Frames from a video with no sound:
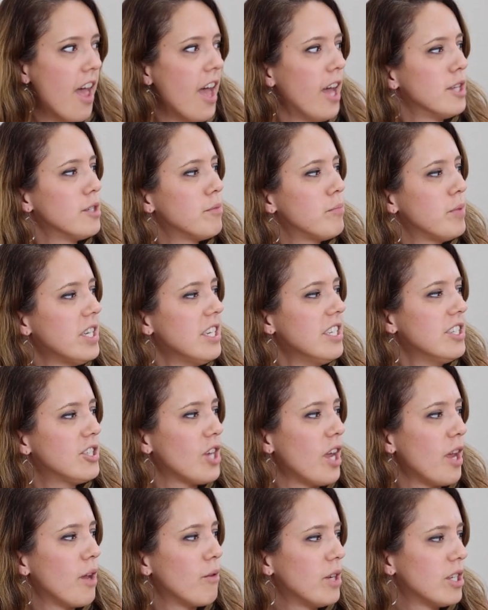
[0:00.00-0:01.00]
And
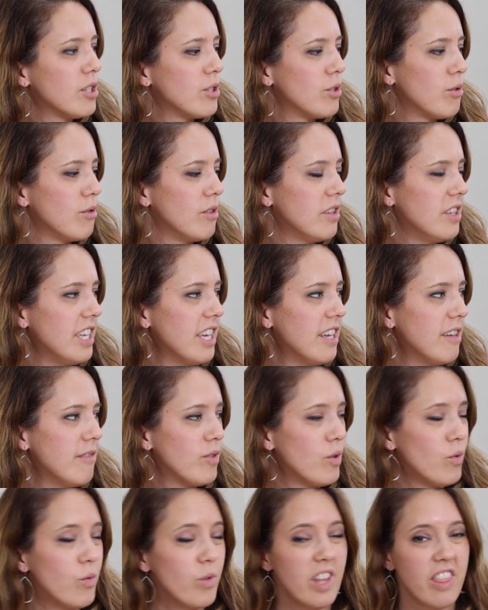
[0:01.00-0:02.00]
PJ went to live
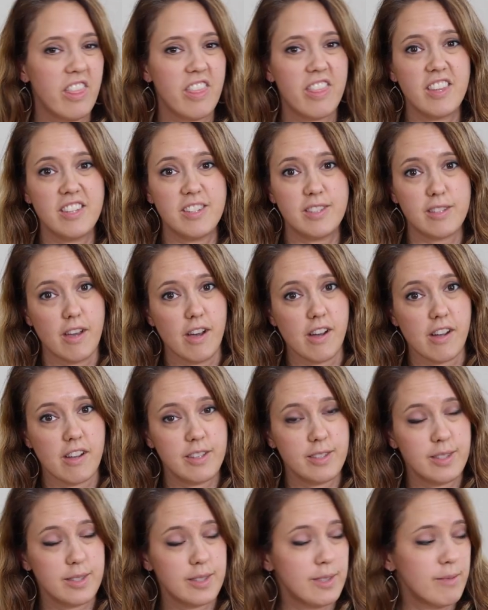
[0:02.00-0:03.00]
with the
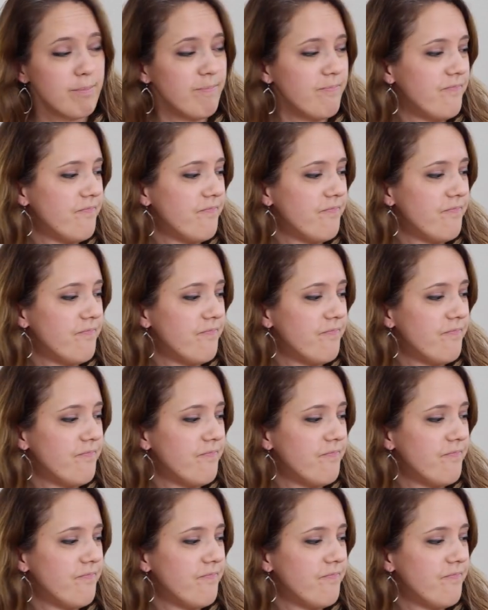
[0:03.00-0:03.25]
skunks.